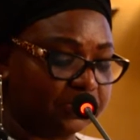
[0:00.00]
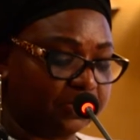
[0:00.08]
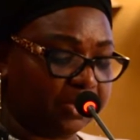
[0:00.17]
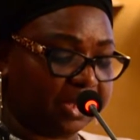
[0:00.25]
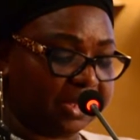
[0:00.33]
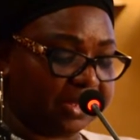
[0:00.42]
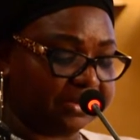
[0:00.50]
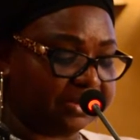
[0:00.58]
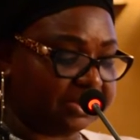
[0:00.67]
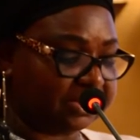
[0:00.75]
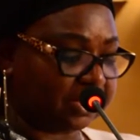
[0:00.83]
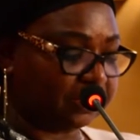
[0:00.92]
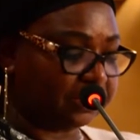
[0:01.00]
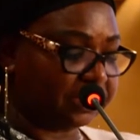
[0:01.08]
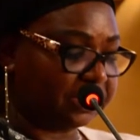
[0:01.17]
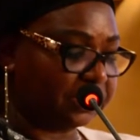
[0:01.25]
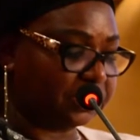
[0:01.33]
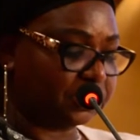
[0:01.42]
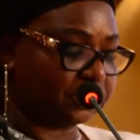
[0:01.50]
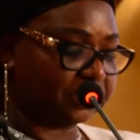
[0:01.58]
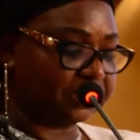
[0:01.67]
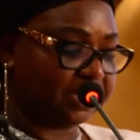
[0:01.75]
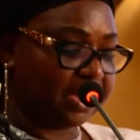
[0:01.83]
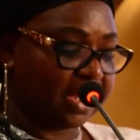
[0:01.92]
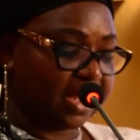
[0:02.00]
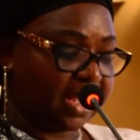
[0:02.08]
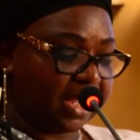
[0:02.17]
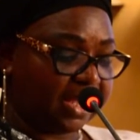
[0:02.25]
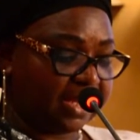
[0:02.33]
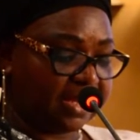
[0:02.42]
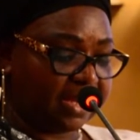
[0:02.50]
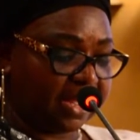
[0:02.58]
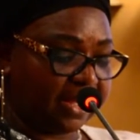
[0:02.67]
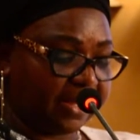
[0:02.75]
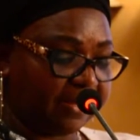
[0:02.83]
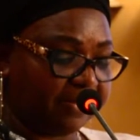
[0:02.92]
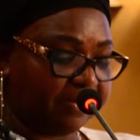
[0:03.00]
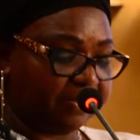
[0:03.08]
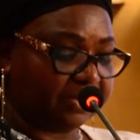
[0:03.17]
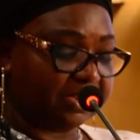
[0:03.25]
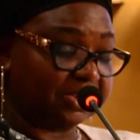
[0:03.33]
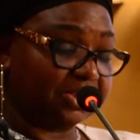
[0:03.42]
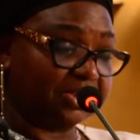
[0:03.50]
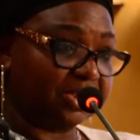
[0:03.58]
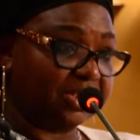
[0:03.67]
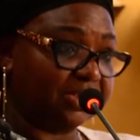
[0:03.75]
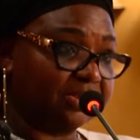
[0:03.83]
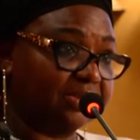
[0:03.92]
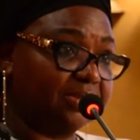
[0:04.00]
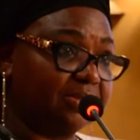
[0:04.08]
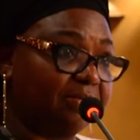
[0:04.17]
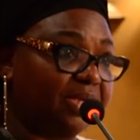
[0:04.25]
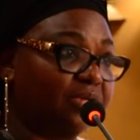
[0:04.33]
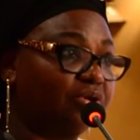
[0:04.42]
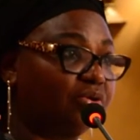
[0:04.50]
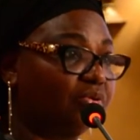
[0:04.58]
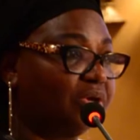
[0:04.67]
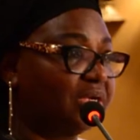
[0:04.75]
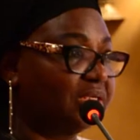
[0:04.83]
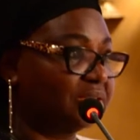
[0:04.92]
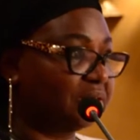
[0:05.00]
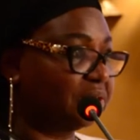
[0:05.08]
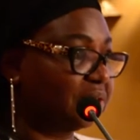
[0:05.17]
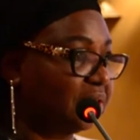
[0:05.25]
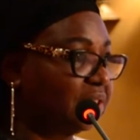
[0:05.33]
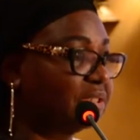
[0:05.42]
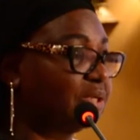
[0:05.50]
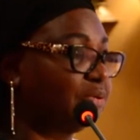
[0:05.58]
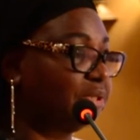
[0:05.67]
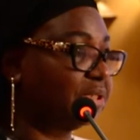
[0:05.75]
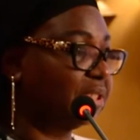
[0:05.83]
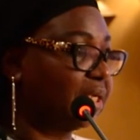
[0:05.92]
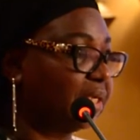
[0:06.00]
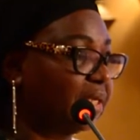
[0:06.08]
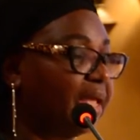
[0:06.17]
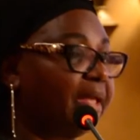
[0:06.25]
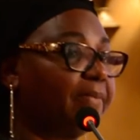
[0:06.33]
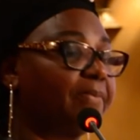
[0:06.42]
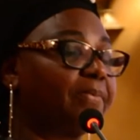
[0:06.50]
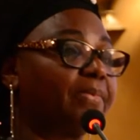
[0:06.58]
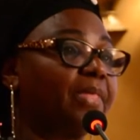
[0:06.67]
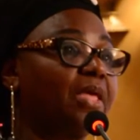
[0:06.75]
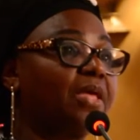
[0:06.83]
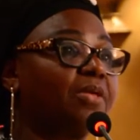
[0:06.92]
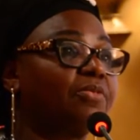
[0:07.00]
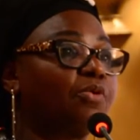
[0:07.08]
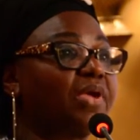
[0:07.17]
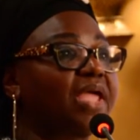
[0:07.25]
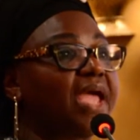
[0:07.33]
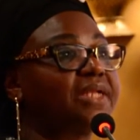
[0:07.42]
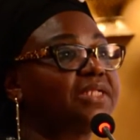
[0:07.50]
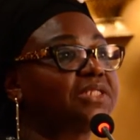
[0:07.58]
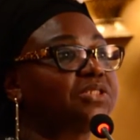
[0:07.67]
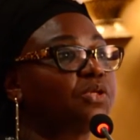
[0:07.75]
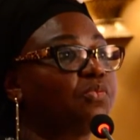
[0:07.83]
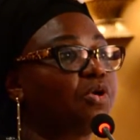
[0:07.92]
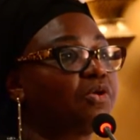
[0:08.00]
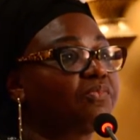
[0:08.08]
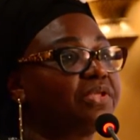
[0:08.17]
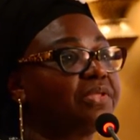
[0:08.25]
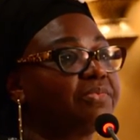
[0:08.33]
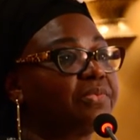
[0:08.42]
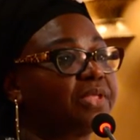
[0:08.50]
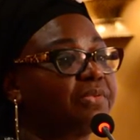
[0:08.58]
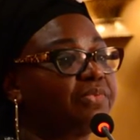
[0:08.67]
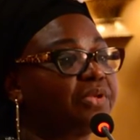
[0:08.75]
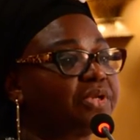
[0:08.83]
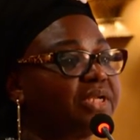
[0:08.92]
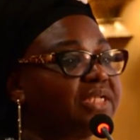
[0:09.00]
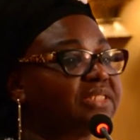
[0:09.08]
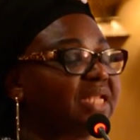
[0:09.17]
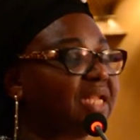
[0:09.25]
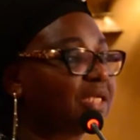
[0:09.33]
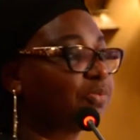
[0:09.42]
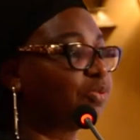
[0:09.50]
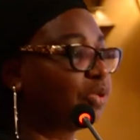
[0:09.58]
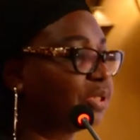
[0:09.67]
to the security issues in the region, but not only in the region, in the continent. The way IDRC work, we really select